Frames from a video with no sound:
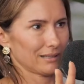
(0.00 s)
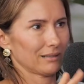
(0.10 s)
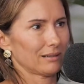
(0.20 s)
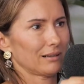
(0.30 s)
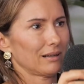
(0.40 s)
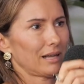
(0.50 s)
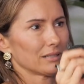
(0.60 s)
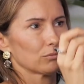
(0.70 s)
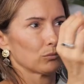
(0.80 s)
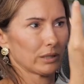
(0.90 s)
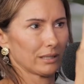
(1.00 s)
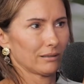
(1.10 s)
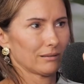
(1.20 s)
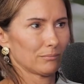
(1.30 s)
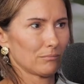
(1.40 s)
it, and we
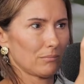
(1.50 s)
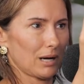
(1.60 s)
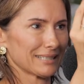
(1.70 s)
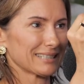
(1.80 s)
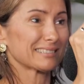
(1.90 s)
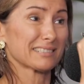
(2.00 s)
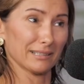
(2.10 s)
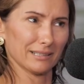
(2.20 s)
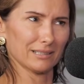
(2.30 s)
might distill it